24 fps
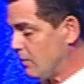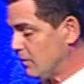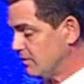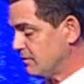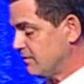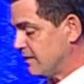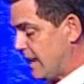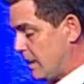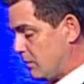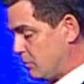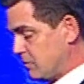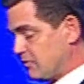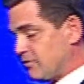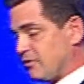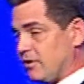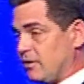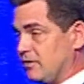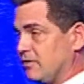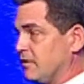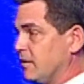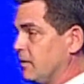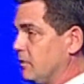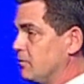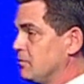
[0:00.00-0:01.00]
established
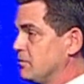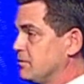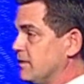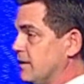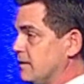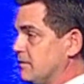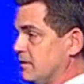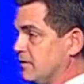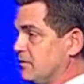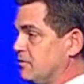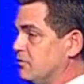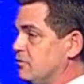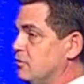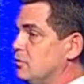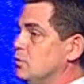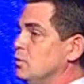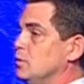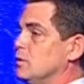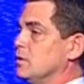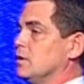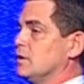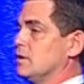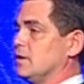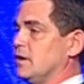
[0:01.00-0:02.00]
ourselves as a
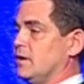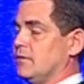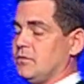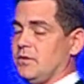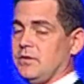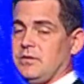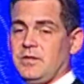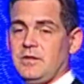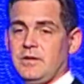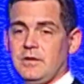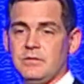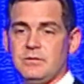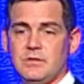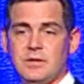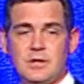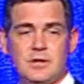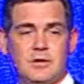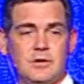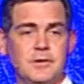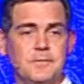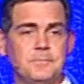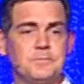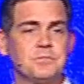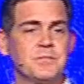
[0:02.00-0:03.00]
steward of the
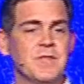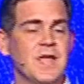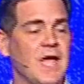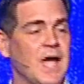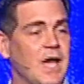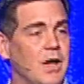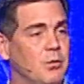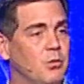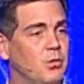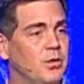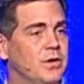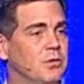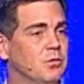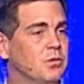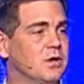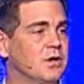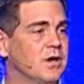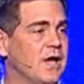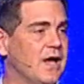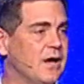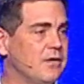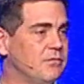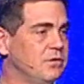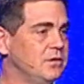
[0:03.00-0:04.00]
theater, and we were
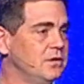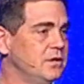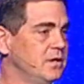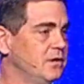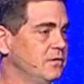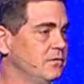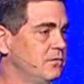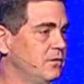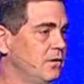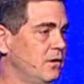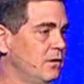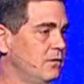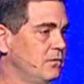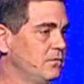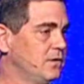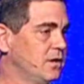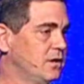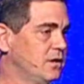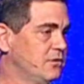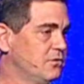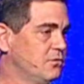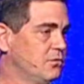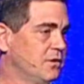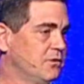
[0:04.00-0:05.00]
heavily involved in
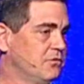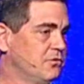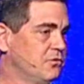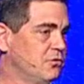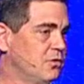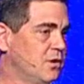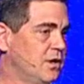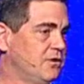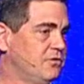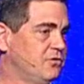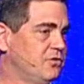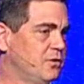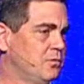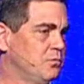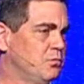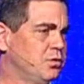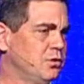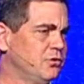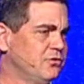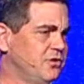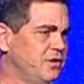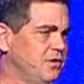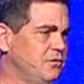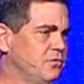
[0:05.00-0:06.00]
its restoration,
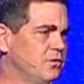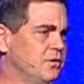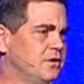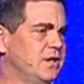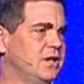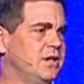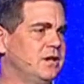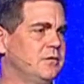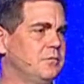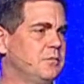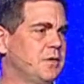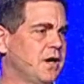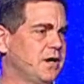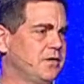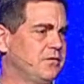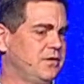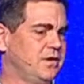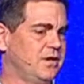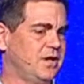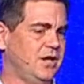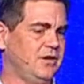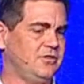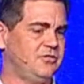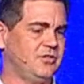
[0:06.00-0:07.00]
pushing for needed
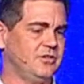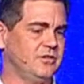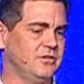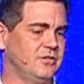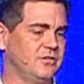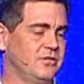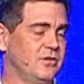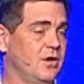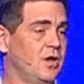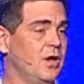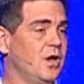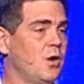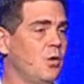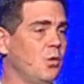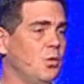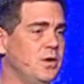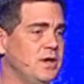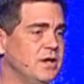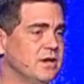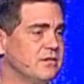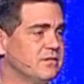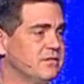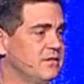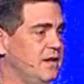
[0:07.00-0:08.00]
modifications.
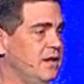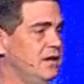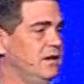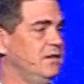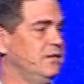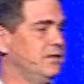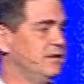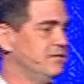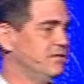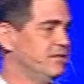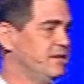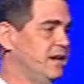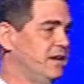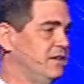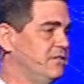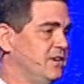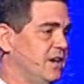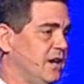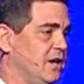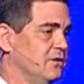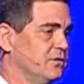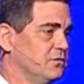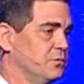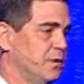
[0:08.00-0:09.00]
We extended the stage
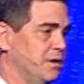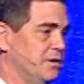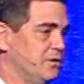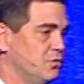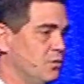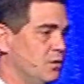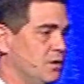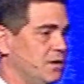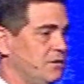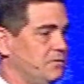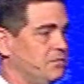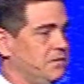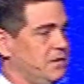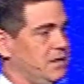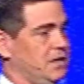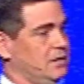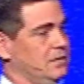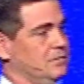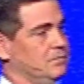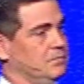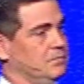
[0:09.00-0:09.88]
house by 20 feet.